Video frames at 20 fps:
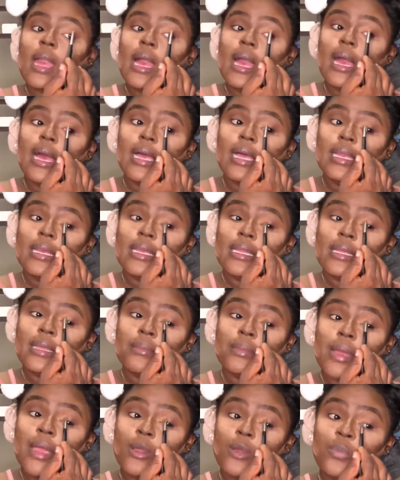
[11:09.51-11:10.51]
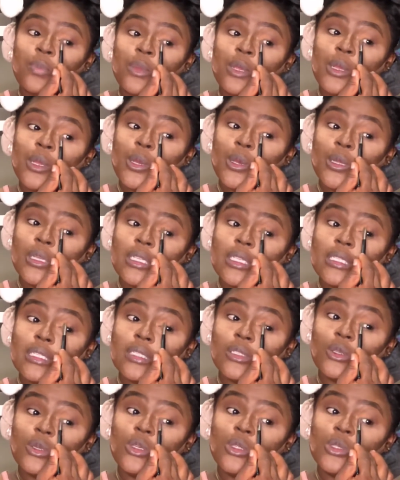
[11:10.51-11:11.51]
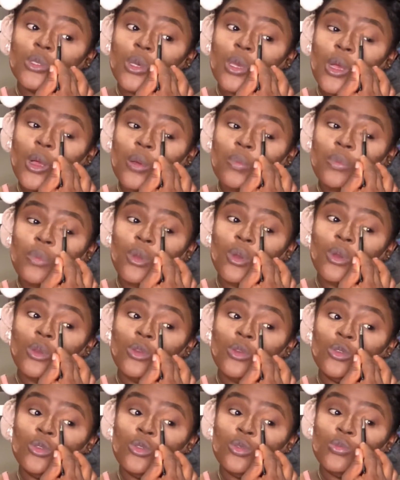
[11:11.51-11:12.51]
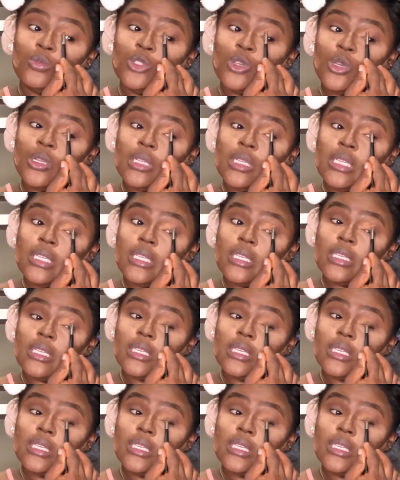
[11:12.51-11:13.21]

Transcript: and in my opinion, this is going to help your YouTube journey.